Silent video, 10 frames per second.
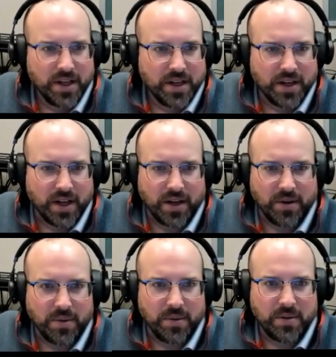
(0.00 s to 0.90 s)

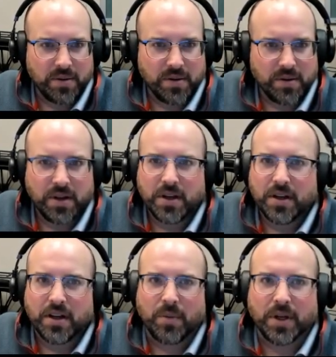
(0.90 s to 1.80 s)
Now,
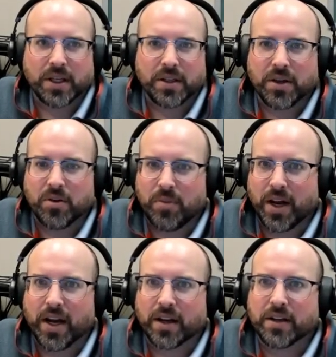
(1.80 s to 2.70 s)
I want to go back